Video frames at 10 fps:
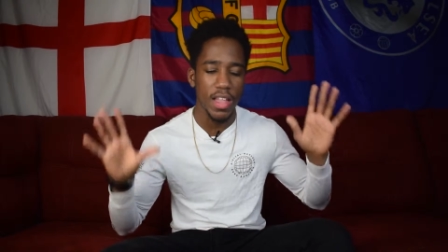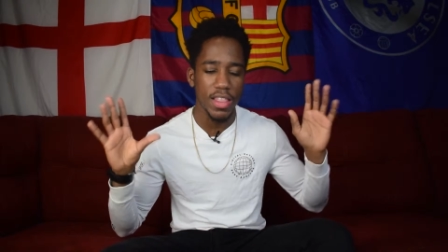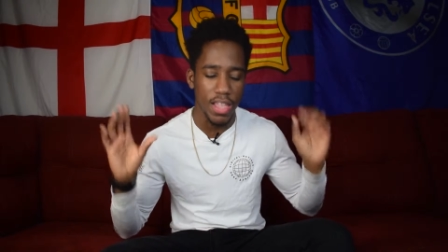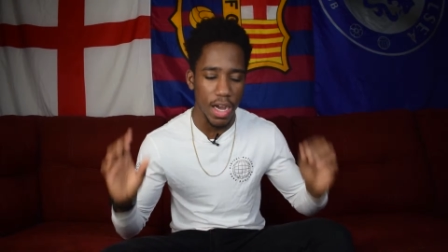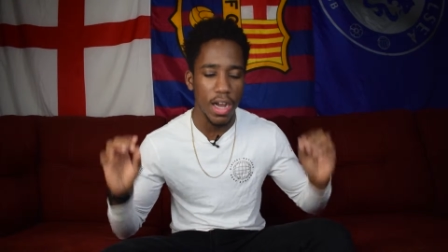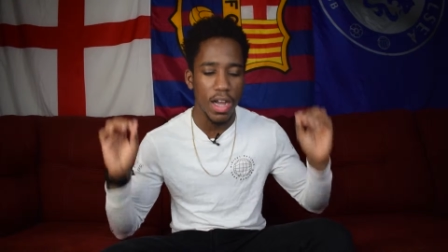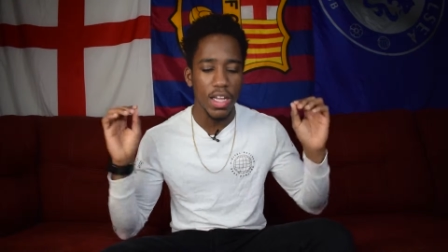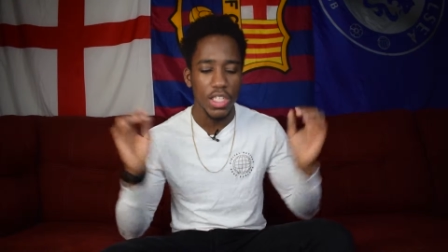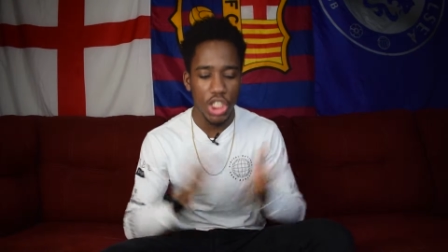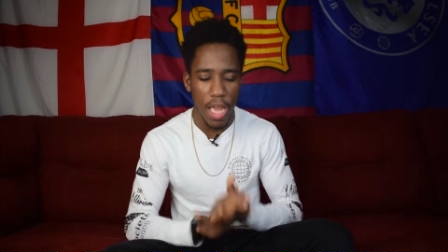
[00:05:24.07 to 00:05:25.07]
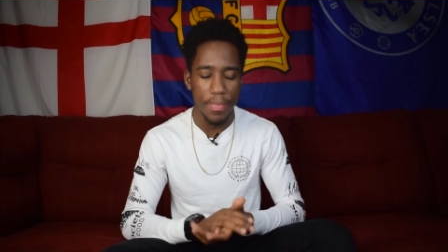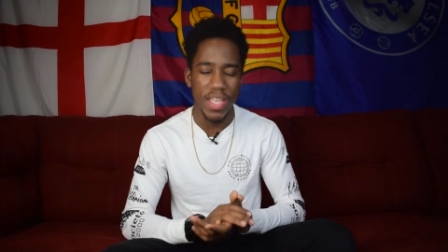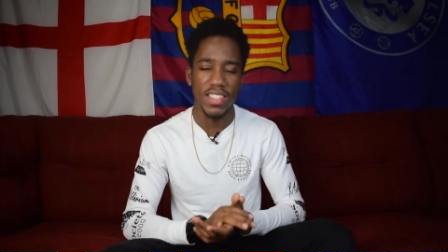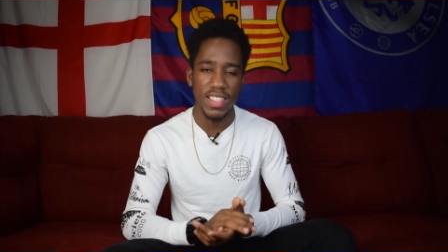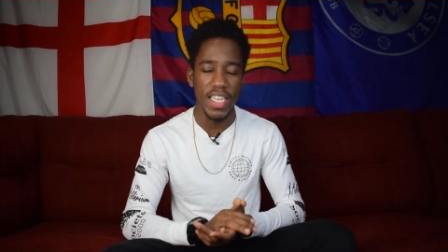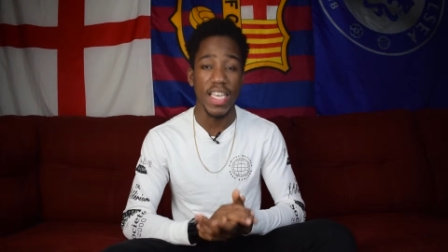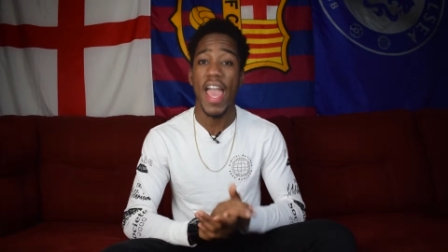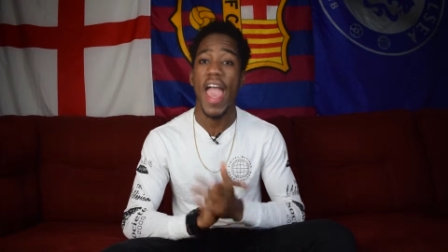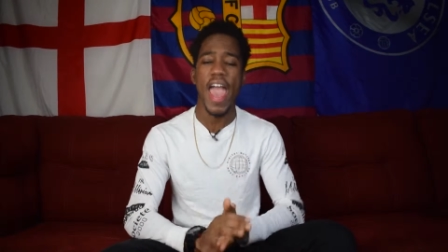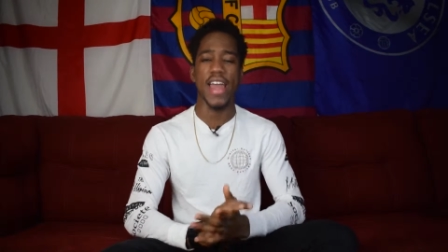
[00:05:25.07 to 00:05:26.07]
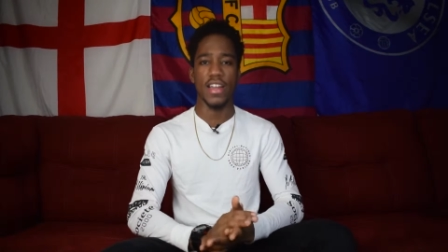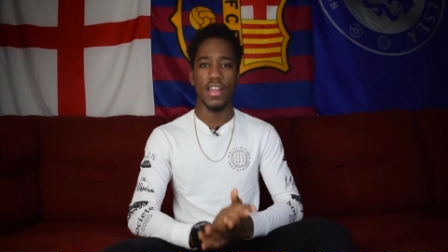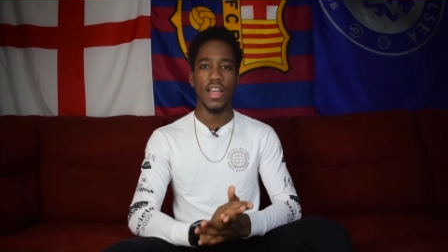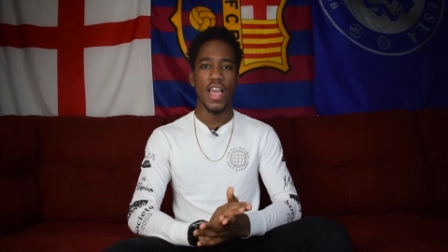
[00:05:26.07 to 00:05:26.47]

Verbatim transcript: the Champions League, and